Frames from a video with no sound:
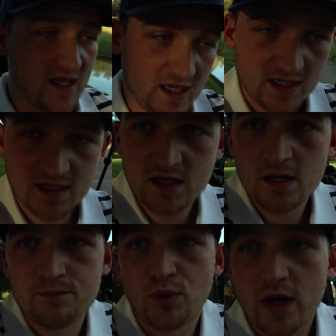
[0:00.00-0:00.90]
me,
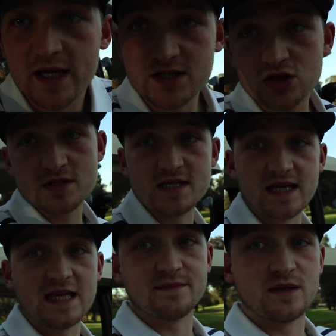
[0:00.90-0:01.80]
but it does
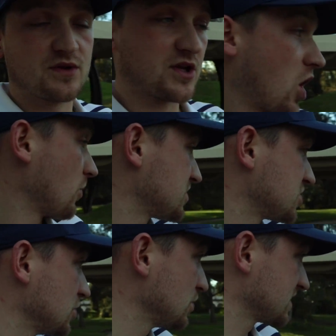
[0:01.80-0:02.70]
leave me with an
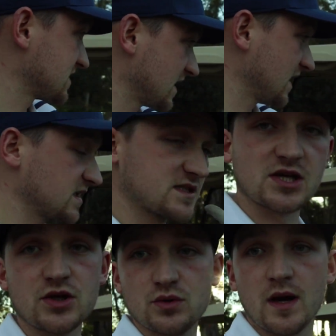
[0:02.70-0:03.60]
opportunity
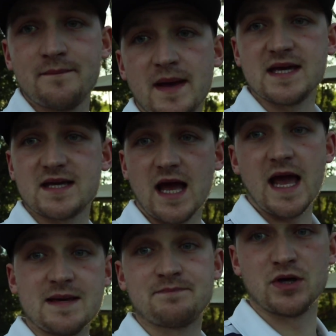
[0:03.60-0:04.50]
to make
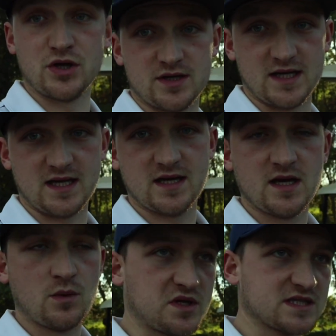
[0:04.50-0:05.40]
a birdie,
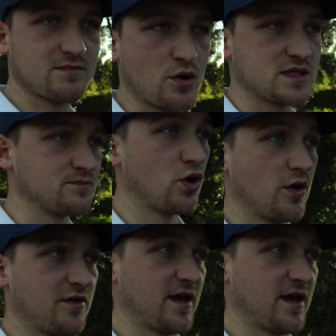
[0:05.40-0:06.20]
which is the most important